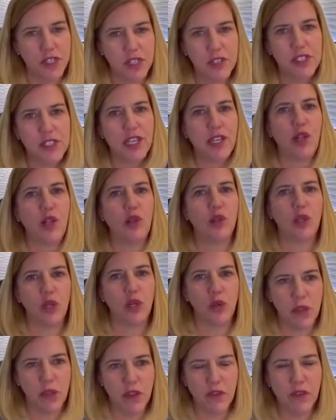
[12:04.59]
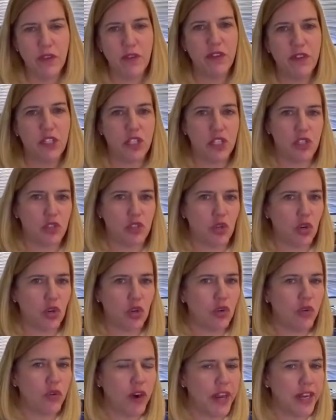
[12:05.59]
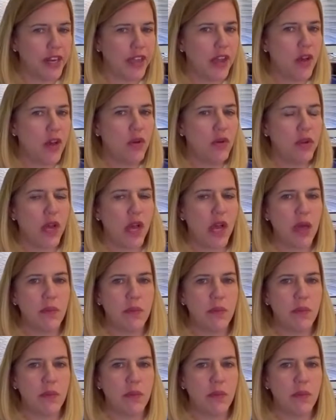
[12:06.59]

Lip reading: feels like a little bit of a vicious circle right now